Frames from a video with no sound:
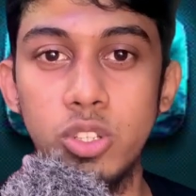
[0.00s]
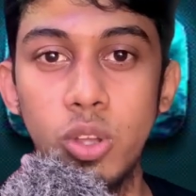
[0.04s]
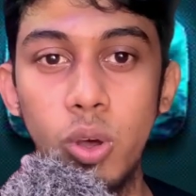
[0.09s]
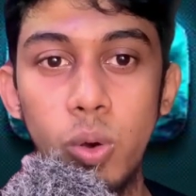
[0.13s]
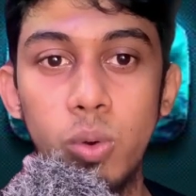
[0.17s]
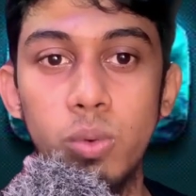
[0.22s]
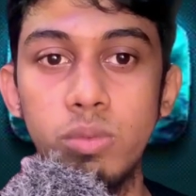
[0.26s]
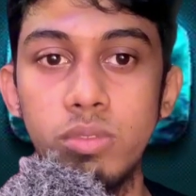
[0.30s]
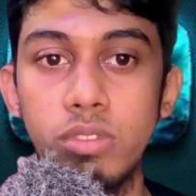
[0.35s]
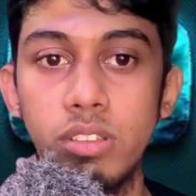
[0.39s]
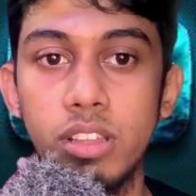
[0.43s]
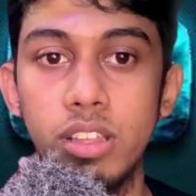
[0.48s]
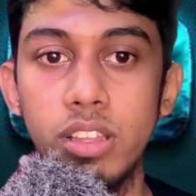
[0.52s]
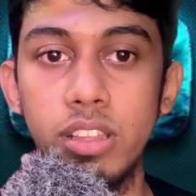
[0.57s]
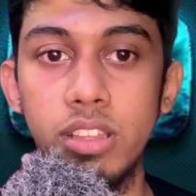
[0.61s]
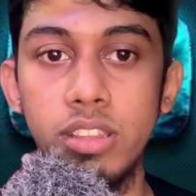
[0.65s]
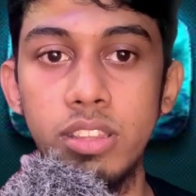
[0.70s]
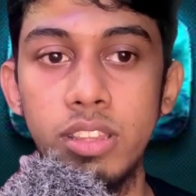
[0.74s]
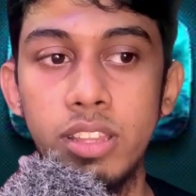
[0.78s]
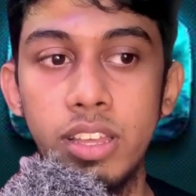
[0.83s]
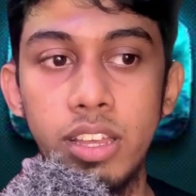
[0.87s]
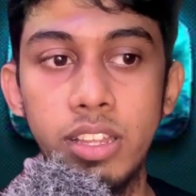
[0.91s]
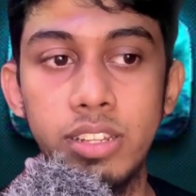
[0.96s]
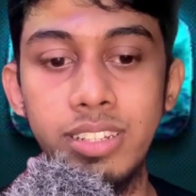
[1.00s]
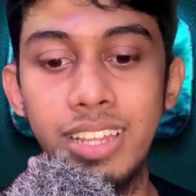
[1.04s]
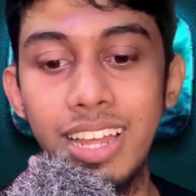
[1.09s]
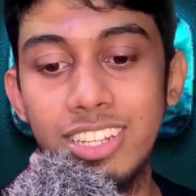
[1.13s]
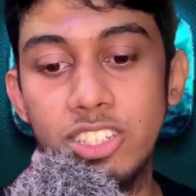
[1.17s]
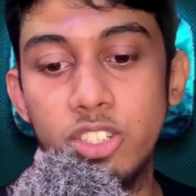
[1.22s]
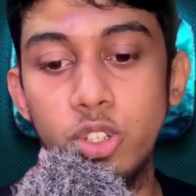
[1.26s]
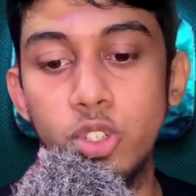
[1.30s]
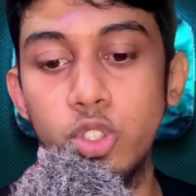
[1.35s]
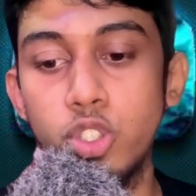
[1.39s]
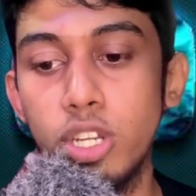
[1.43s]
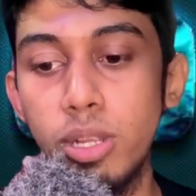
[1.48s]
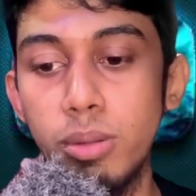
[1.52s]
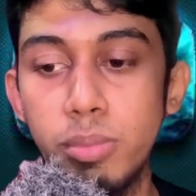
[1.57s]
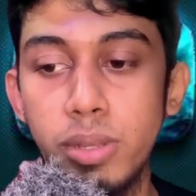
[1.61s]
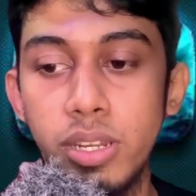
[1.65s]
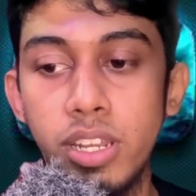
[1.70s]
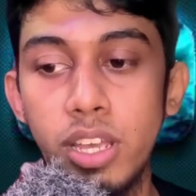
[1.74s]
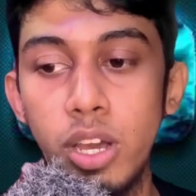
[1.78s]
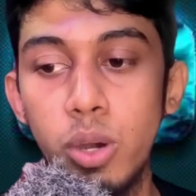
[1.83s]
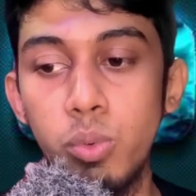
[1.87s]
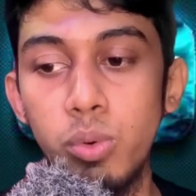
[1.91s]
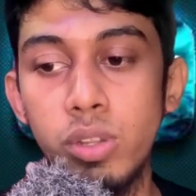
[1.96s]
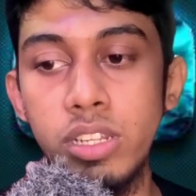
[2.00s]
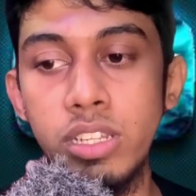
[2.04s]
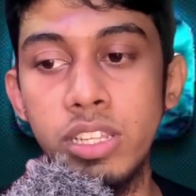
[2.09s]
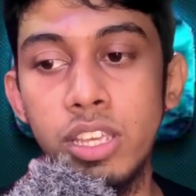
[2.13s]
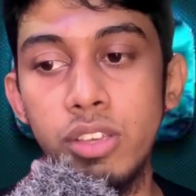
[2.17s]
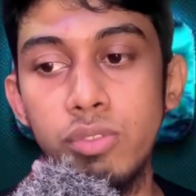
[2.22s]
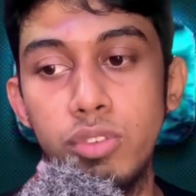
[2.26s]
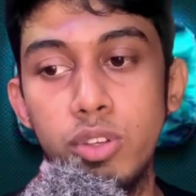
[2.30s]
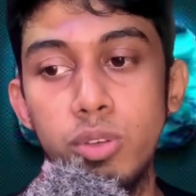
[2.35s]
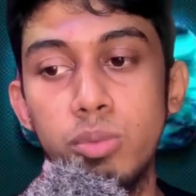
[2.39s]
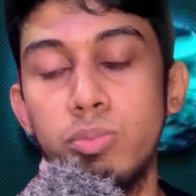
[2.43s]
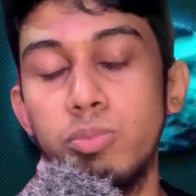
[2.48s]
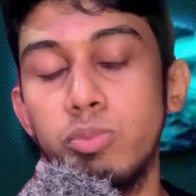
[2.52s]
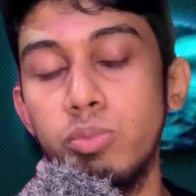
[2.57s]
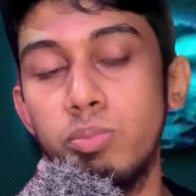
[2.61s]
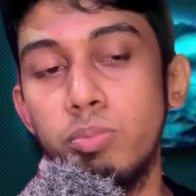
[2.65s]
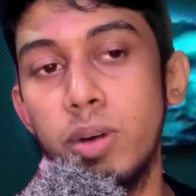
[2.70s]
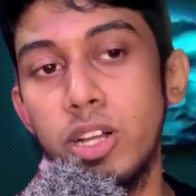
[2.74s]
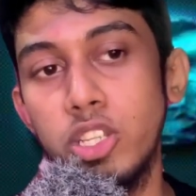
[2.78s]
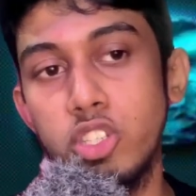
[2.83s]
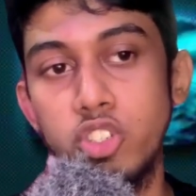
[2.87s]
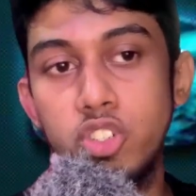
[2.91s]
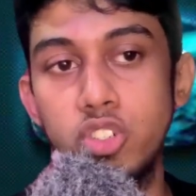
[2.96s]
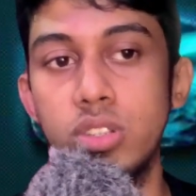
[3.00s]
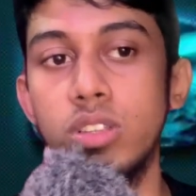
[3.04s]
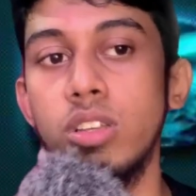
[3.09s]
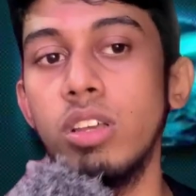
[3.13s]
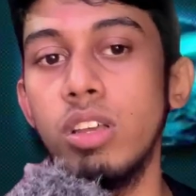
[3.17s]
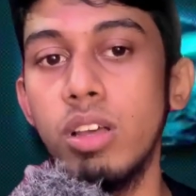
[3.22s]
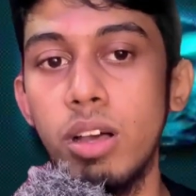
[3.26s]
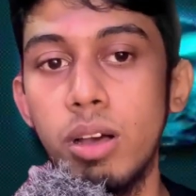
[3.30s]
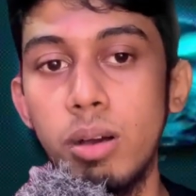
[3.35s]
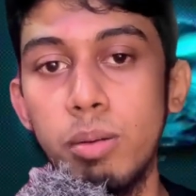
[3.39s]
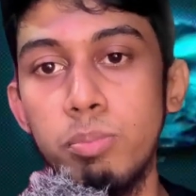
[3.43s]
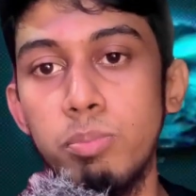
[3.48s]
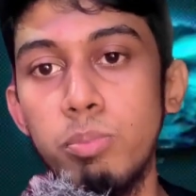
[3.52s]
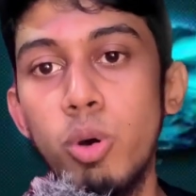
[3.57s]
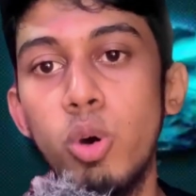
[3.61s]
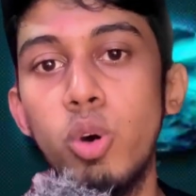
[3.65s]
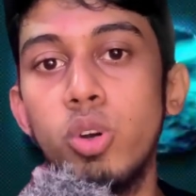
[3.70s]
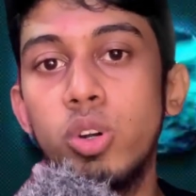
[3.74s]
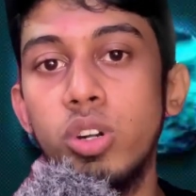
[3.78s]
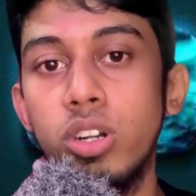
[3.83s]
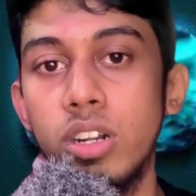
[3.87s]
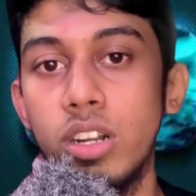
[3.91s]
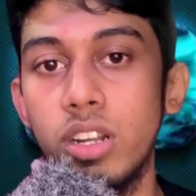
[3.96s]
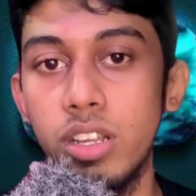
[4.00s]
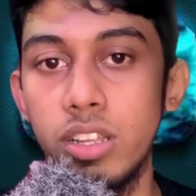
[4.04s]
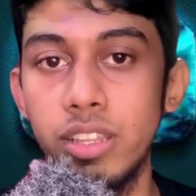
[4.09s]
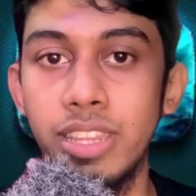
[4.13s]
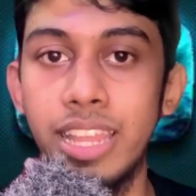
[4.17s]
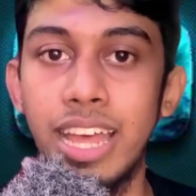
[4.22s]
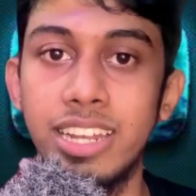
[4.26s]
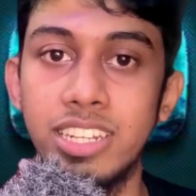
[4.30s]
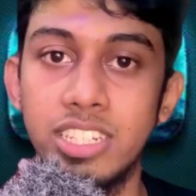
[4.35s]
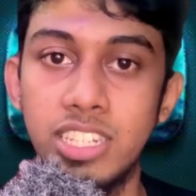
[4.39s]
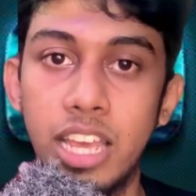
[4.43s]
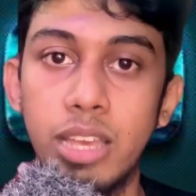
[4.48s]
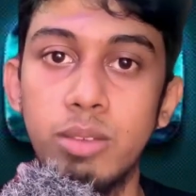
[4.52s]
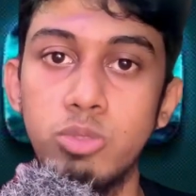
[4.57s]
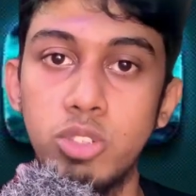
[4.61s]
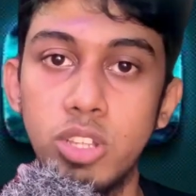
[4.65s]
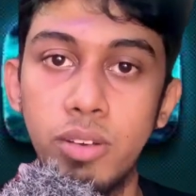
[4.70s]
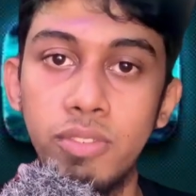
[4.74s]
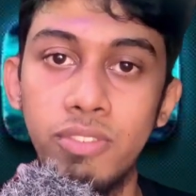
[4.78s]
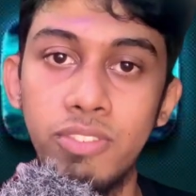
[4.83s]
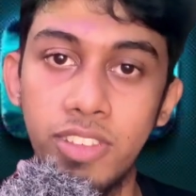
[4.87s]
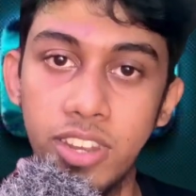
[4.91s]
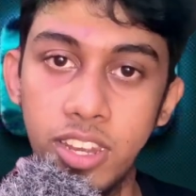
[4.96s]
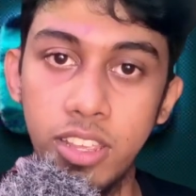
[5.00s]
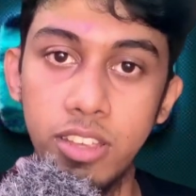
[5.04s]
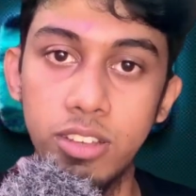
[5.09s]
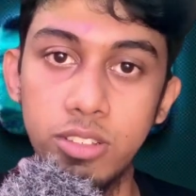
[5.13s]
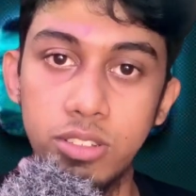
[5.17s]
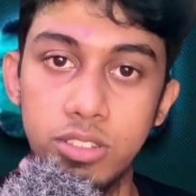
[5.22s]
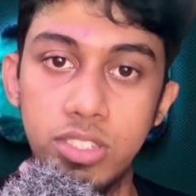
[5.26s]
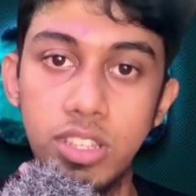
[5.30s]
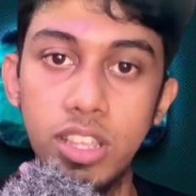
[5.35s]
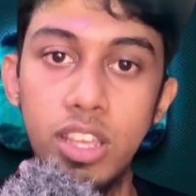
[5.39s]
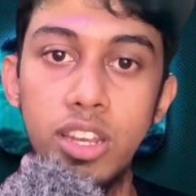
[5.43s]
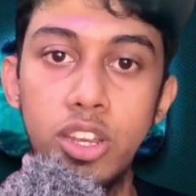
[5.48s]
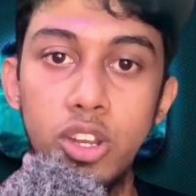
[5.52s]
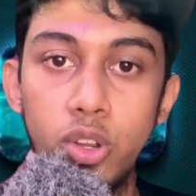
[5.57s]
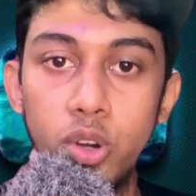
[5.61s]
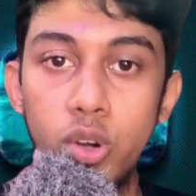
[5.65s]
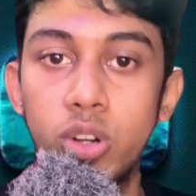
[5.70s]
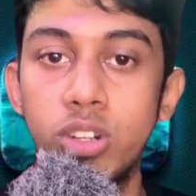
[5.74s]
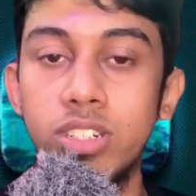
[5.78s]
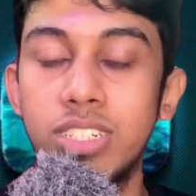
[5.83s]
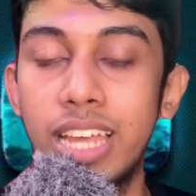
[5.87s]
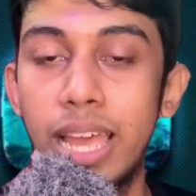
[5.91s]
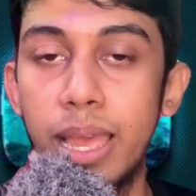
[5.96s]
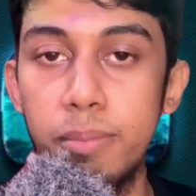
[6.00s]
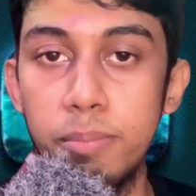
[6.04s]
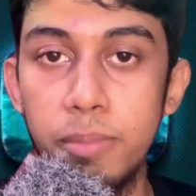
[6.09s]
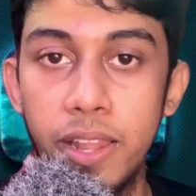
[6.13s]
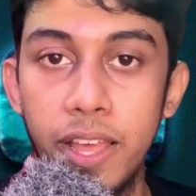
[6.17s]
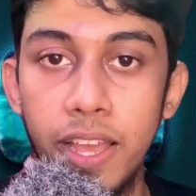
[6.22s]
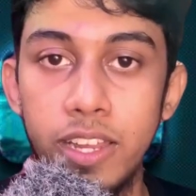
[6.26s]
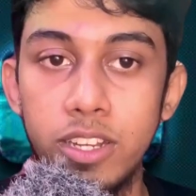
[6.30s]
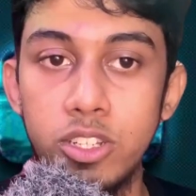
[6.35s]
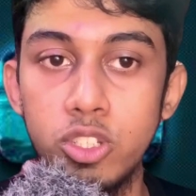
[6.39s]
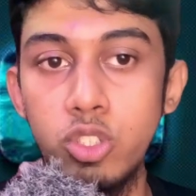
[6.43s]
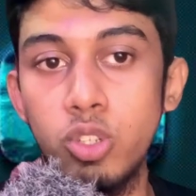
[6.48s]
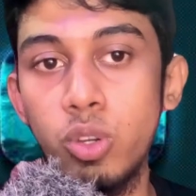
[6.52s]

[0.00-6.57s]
So that social media will give you much more that types of videos in your timeline.